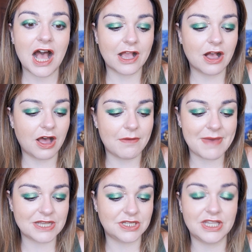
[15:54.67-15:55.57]
I can't
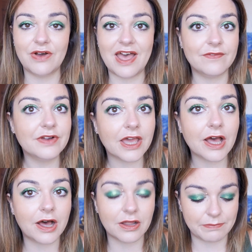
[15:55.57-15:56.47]
imagine they'll ever get
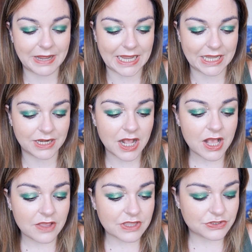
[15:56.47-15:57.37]
hard pan.
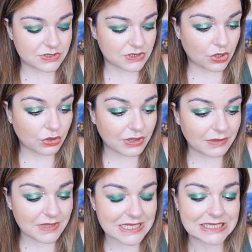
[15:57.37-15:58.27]
They're just the
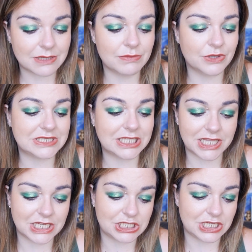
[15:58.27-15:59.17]
creamiest, most
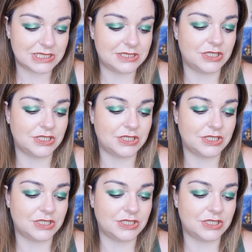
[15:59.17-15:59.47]
delicious